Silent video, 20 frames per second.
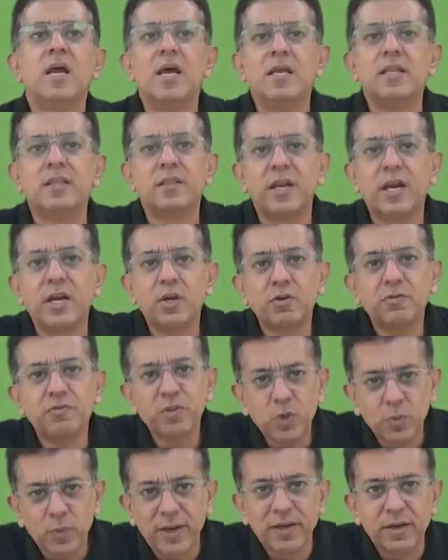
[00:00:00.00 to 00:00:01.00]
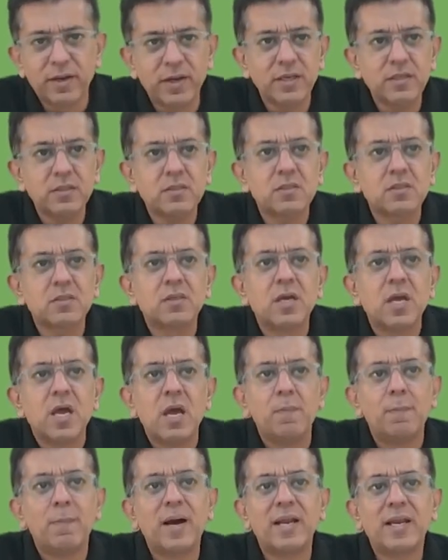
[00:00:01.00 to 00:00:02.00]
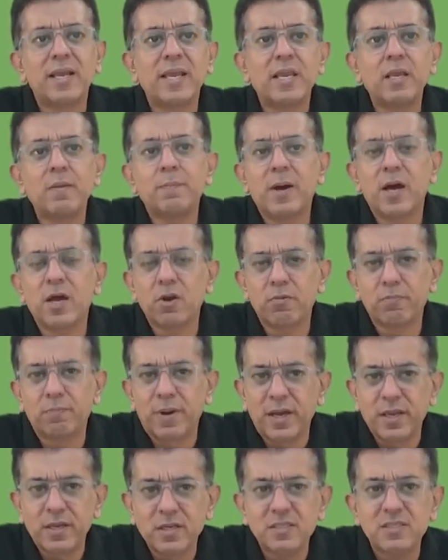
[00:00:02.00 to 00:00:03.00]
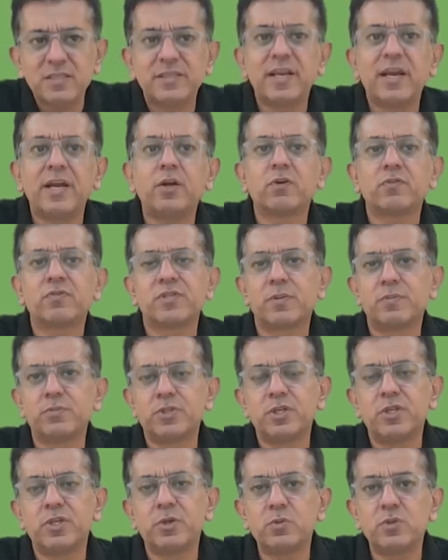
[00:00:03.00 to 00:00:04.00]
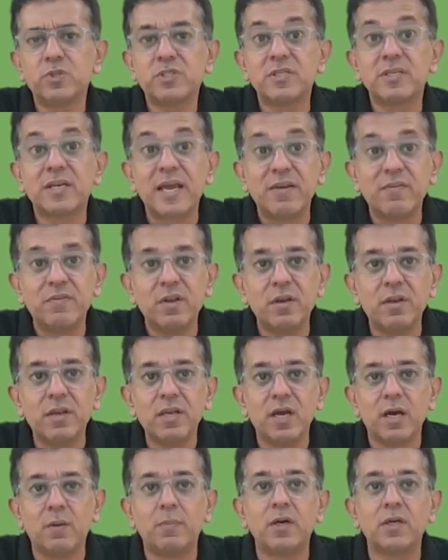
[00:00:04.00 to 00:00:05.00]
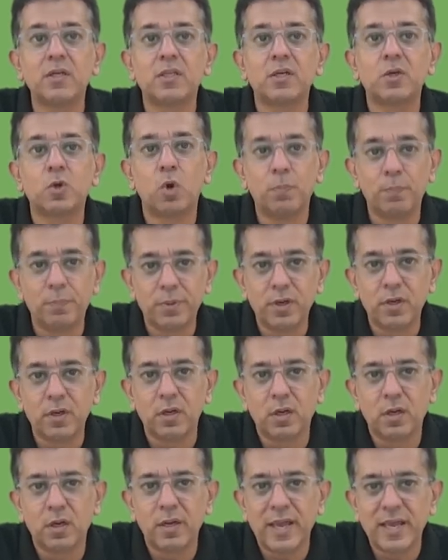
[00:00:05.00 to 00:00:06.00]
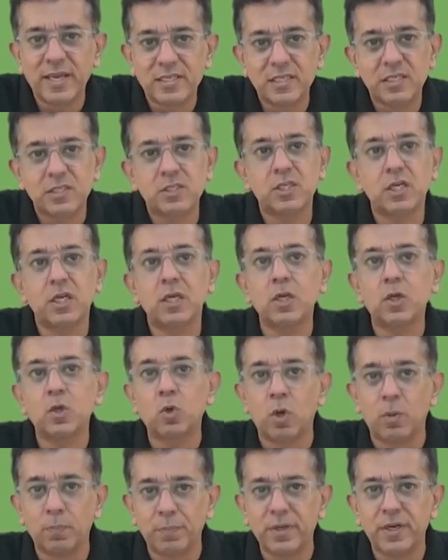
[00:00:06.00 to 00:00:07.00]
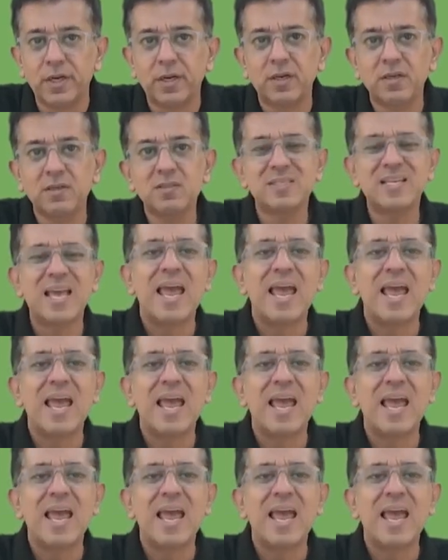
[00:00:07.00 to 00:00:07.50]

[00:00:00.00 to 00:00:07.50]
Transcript: threat of new entrants, bargaining power of buyers, threat of substitutes, rivalry among the comp uh, existing competitors.